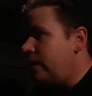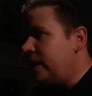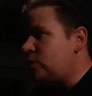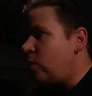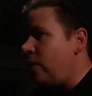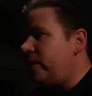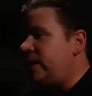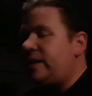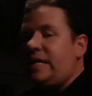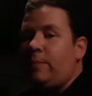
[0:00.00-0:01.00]
And that's why we
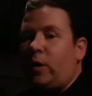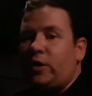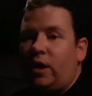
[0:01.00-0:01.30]
need to keep our